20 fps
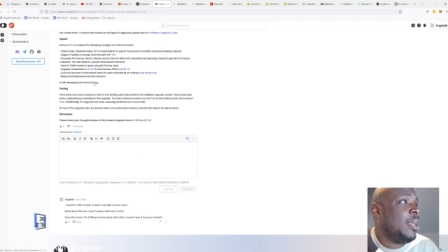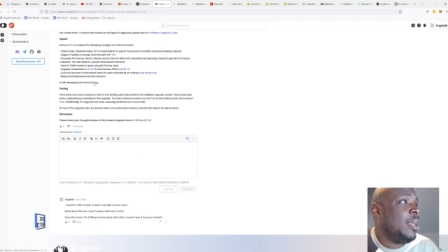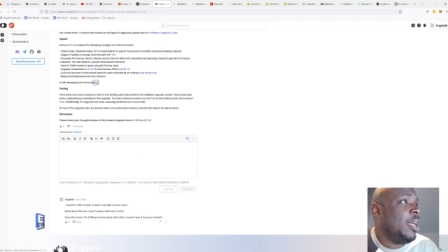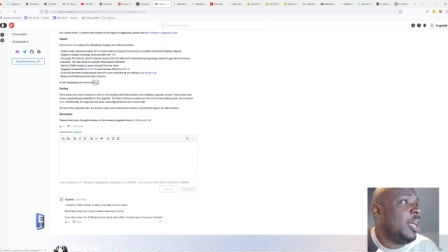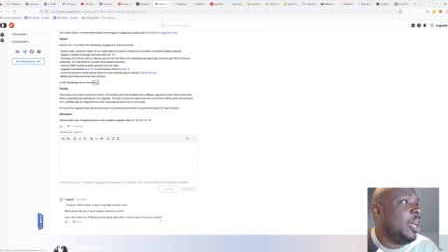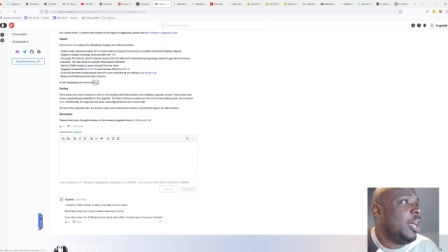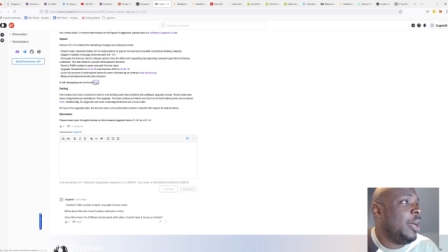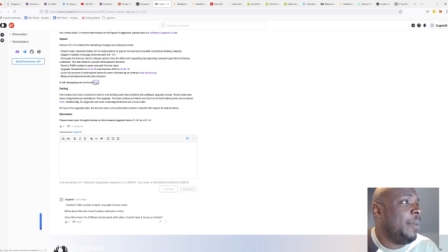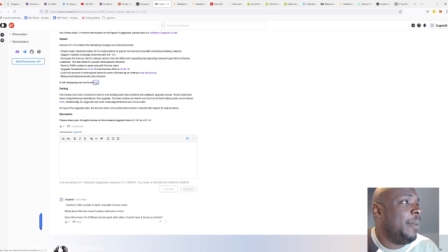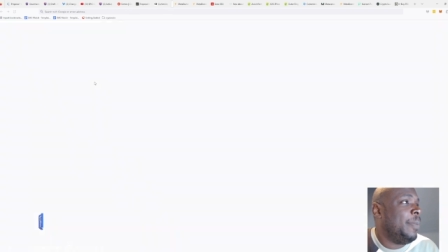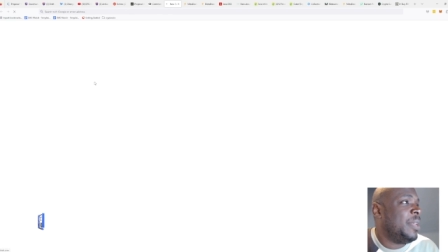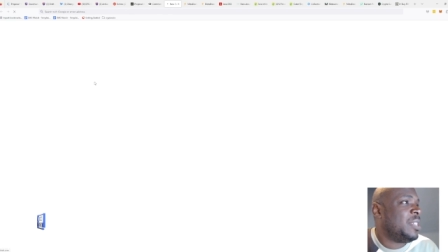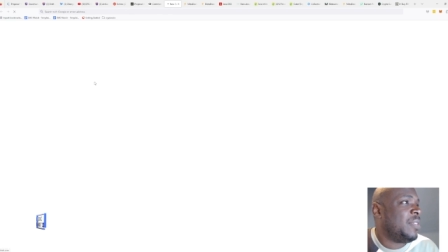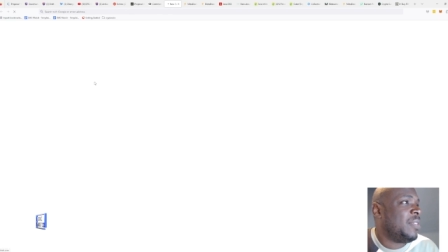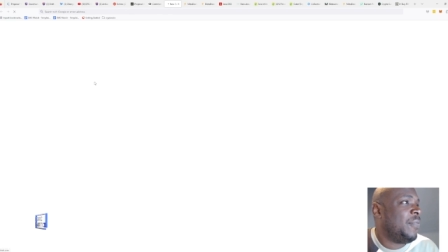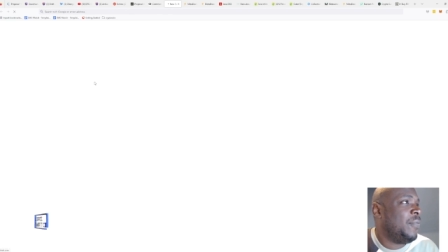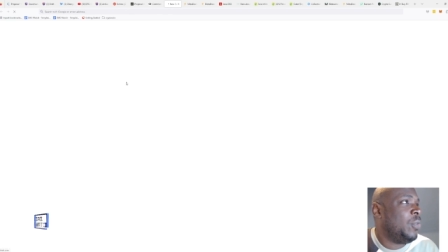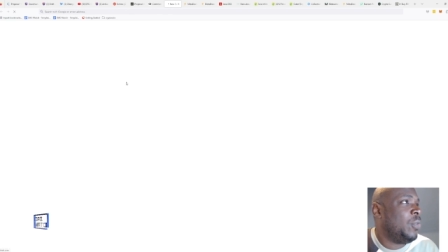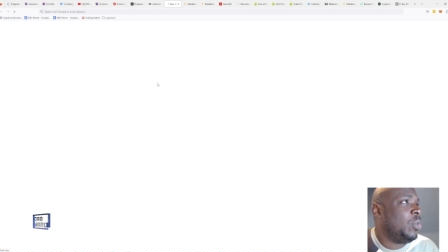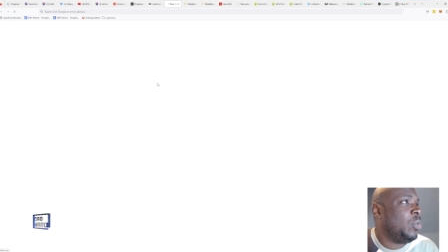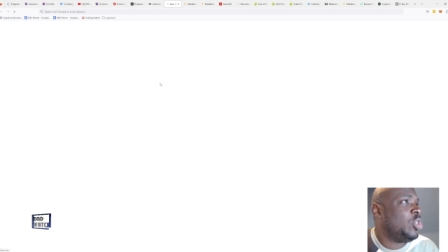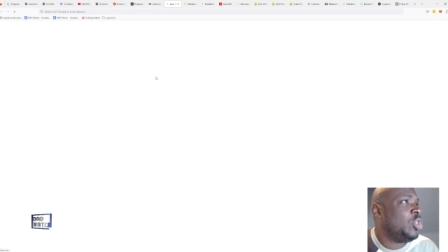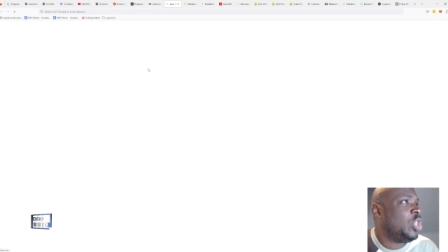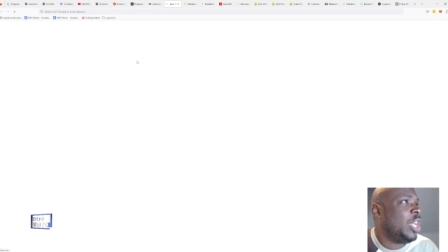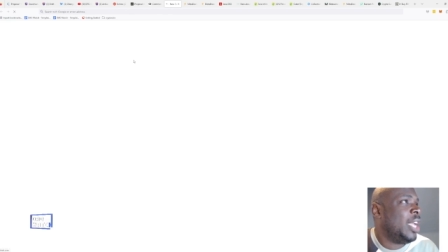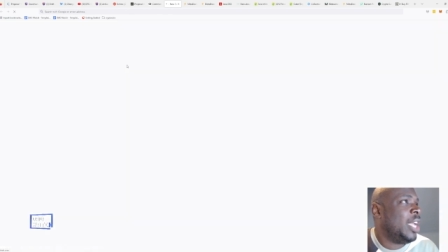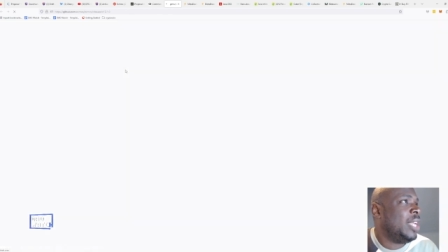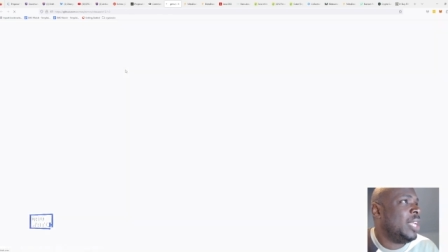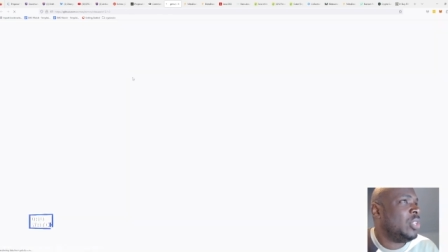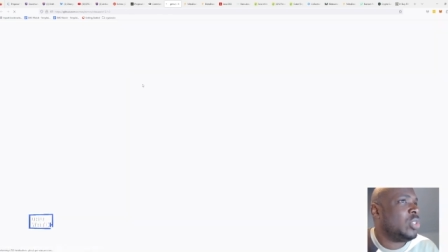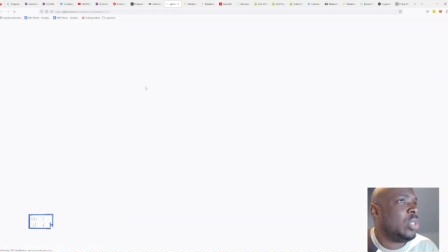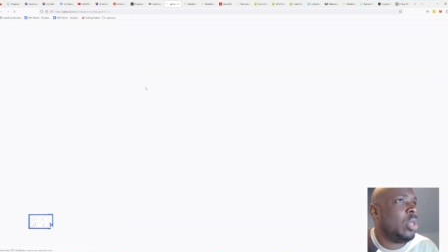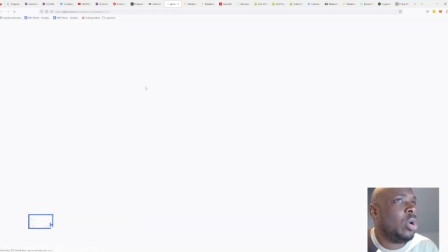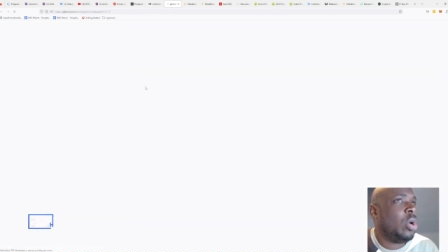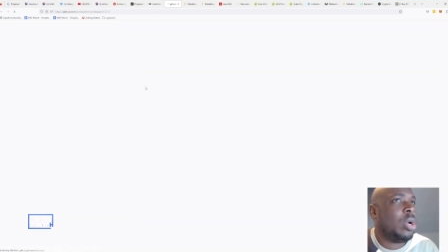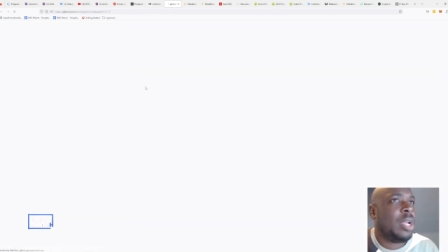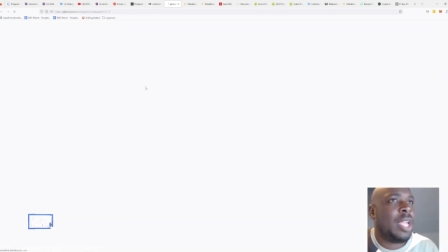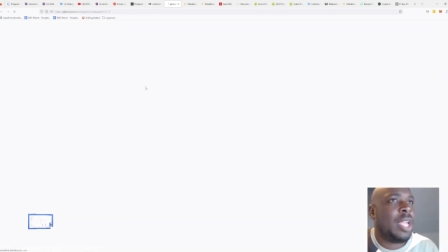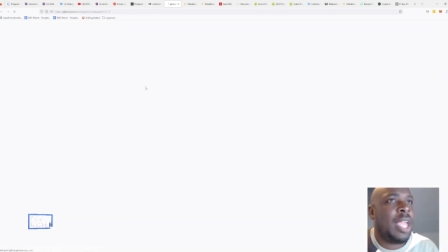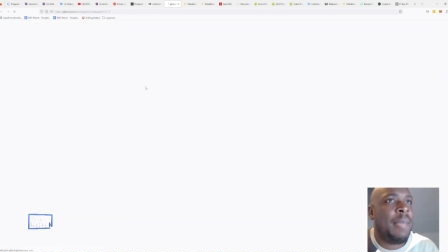Um, there's a full change
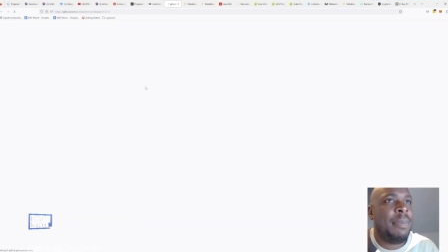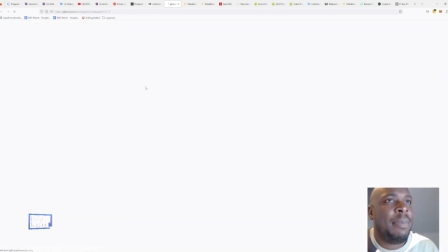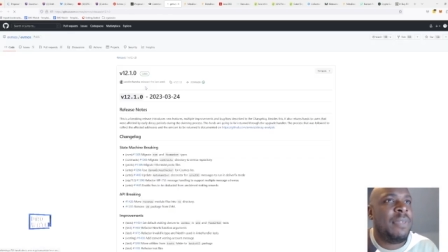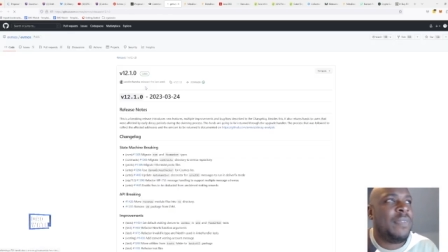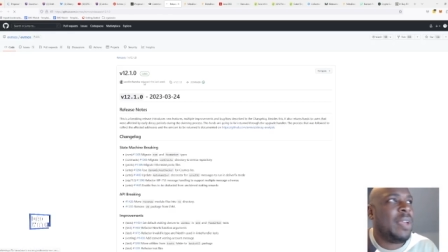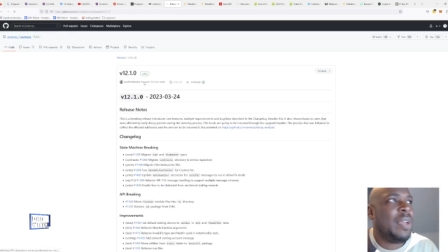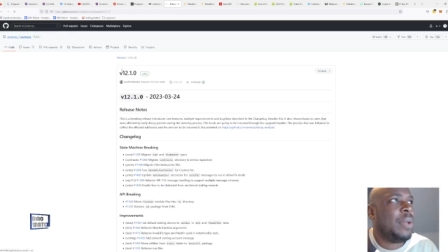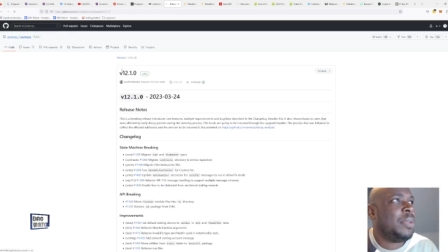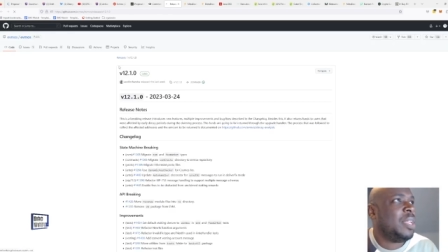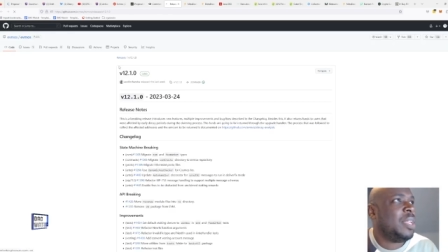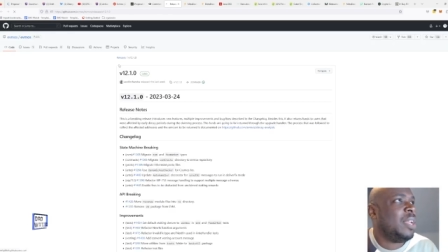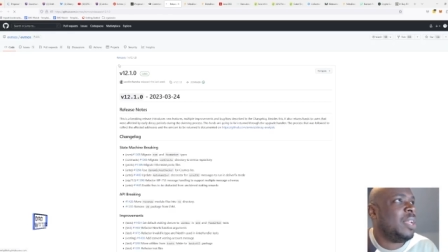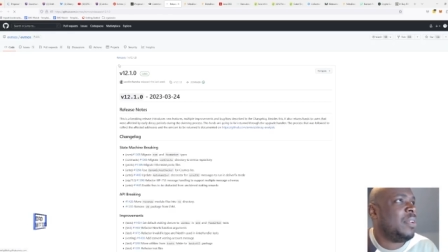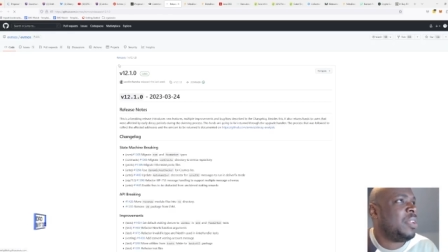log can be found here.